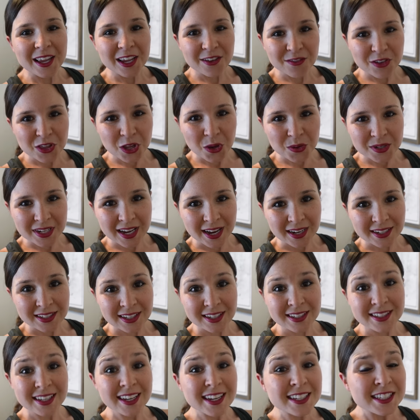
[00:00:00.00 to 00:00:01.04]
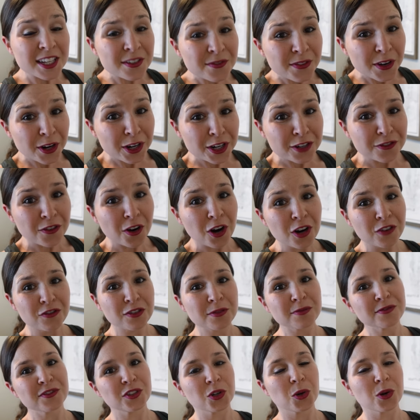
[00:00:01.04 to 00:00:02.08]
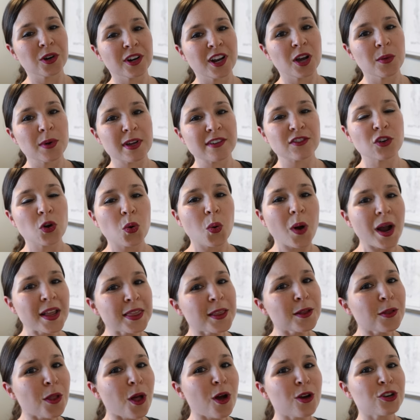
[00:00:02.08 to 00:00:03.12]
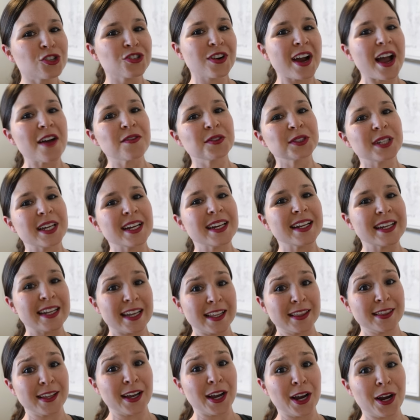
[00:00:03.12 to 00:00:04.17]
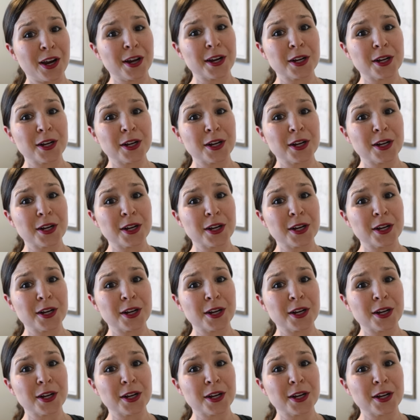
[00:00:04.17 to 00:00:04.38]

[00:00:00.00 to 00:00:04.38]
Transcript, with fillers: Even though Though Texas isn't very far from Florida, we have quite the long travel day to get there,